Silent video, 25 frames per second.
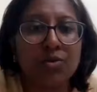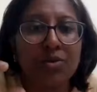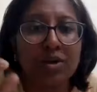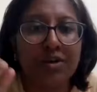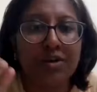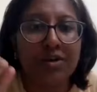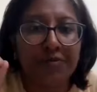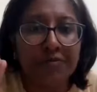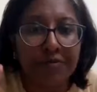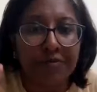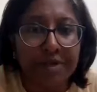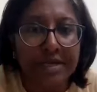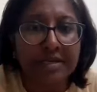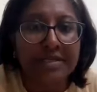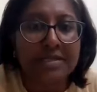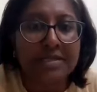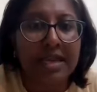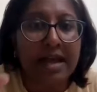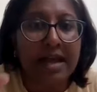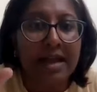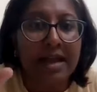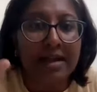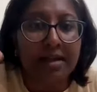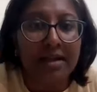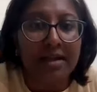threw the fit
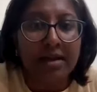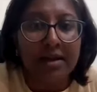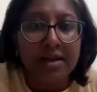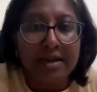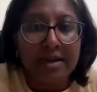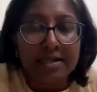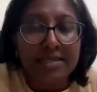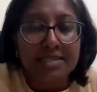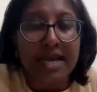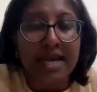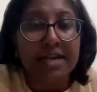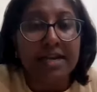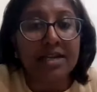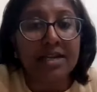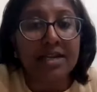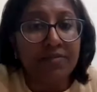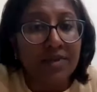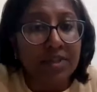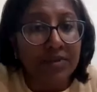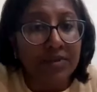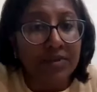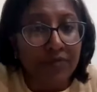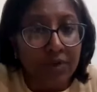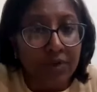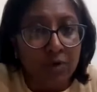and started
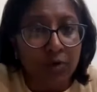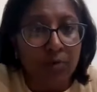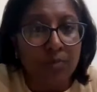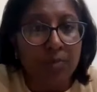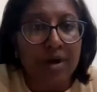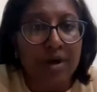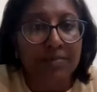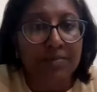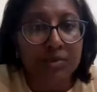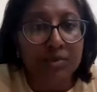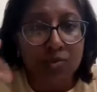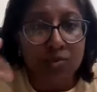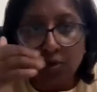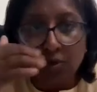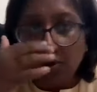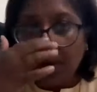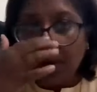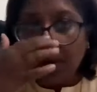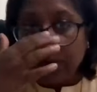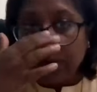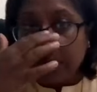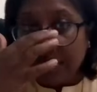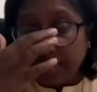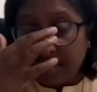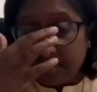with phenobarb.
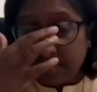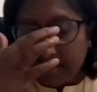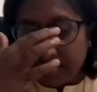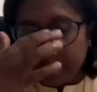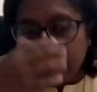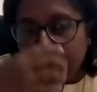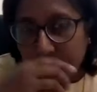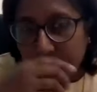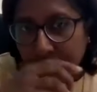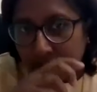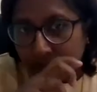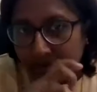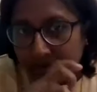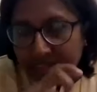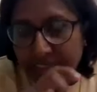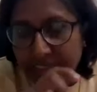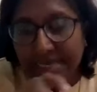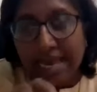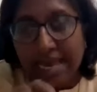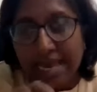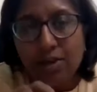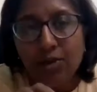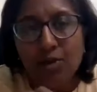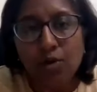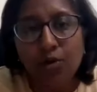So the
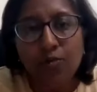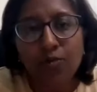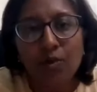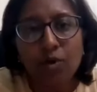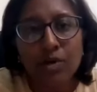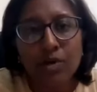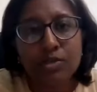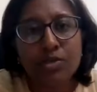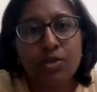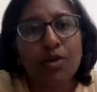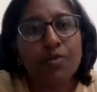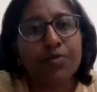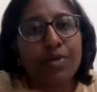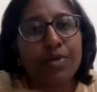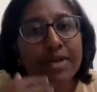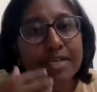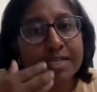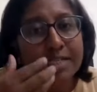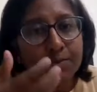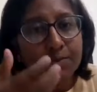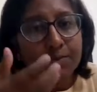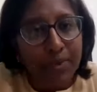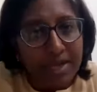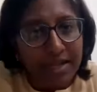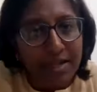scenario was, you have to
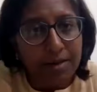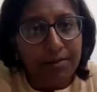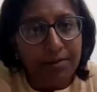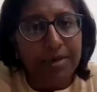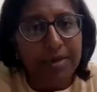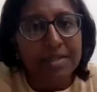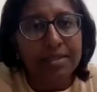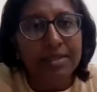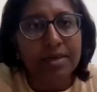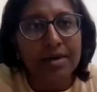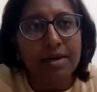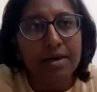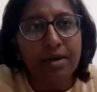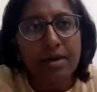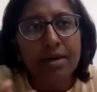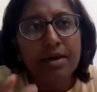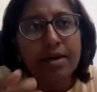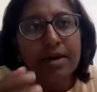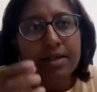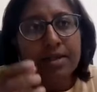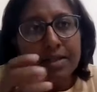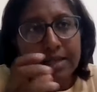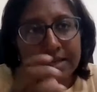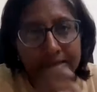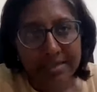explain mother
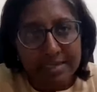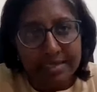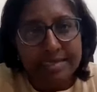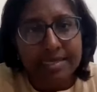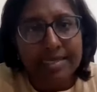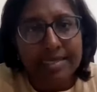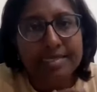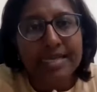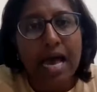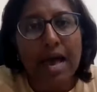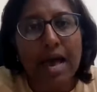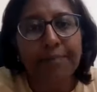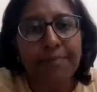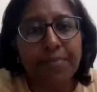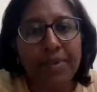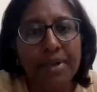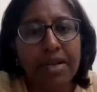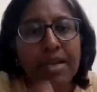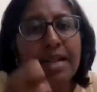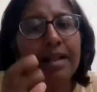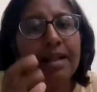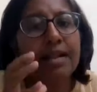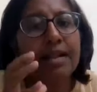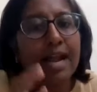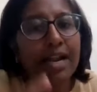that this has
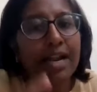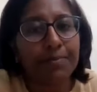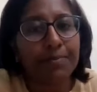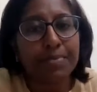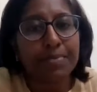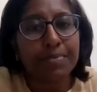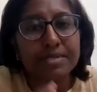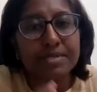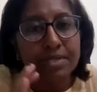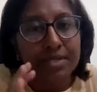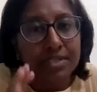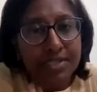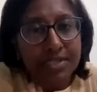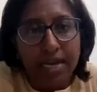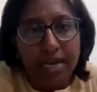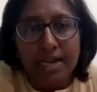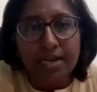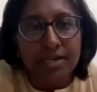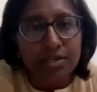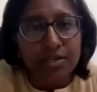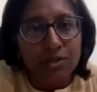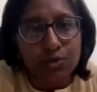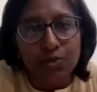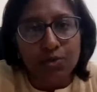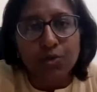happened and at present
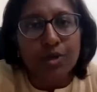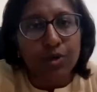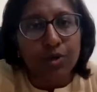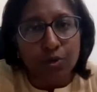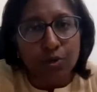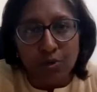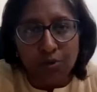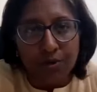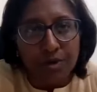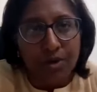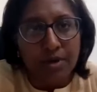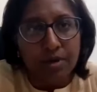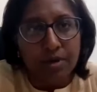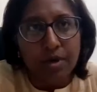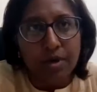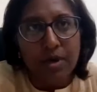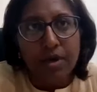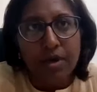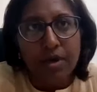child is doing good.